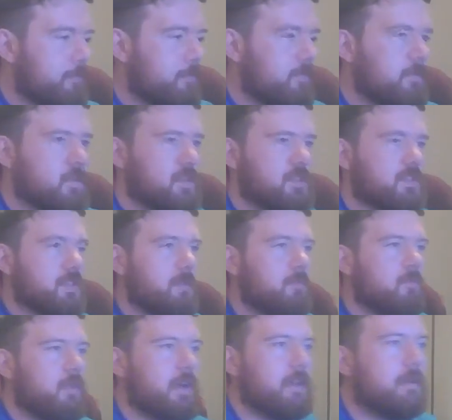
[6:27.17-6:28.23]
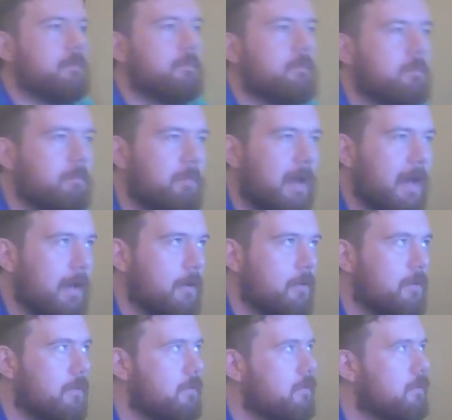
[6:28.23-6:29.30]
just some random
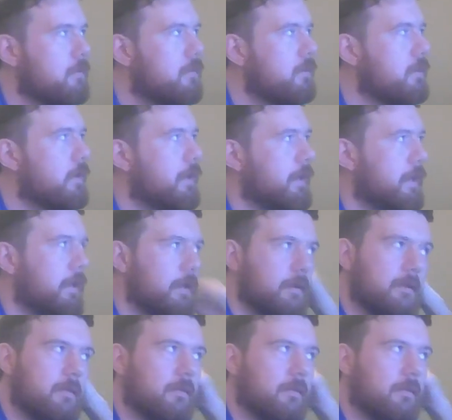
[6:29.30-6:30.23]
battle, and